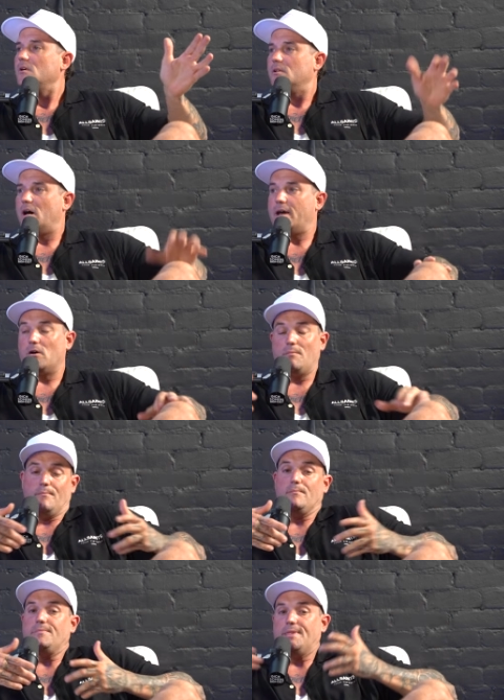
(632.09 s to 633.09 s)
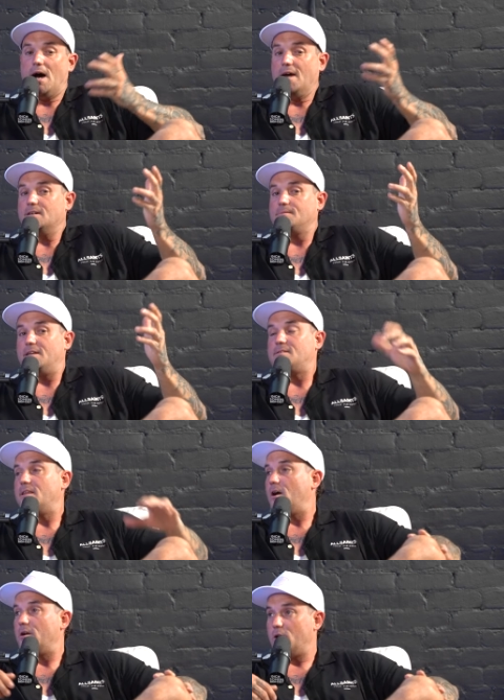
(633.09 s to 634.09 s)
Like, on 9 times out of
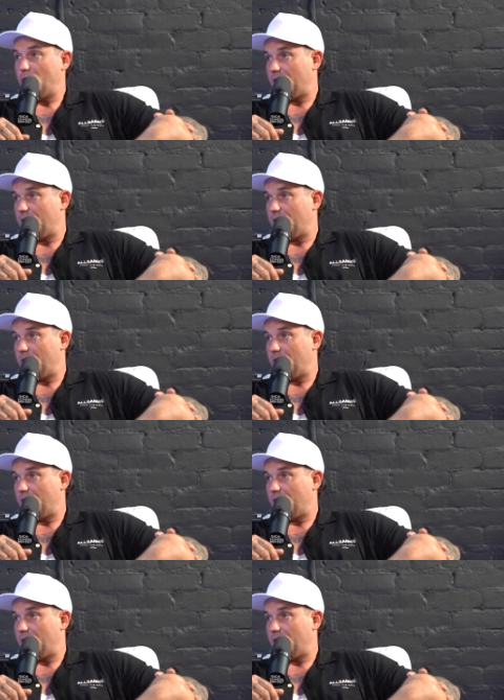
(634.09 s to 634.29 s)
10, they already know the